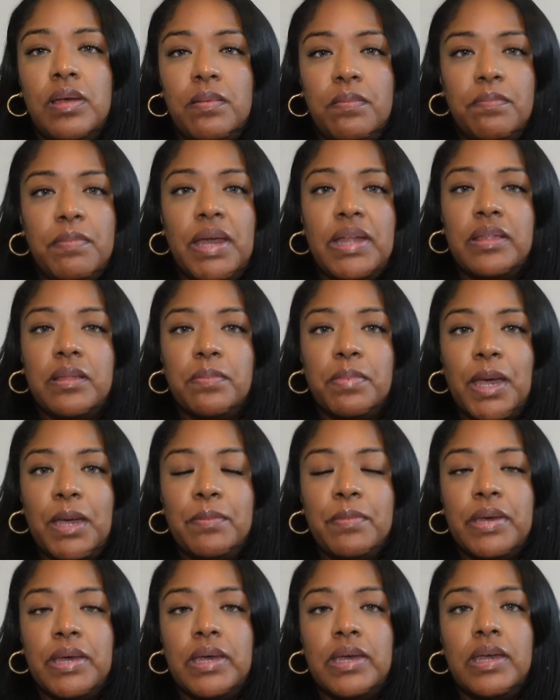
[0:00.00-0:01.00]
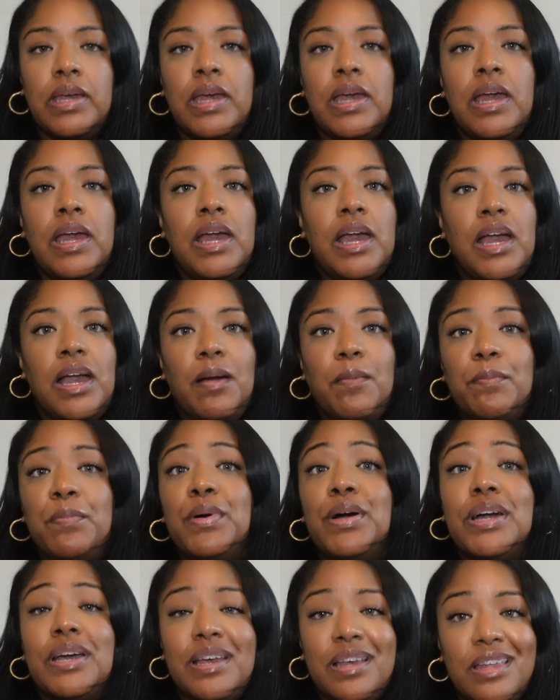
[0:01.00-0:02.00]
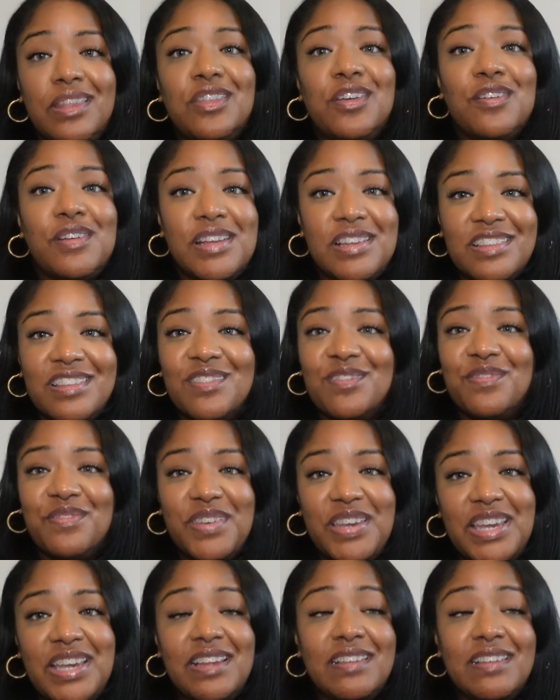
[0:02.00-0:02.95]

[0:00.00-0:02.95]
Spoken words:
make the payment, but there is a fee,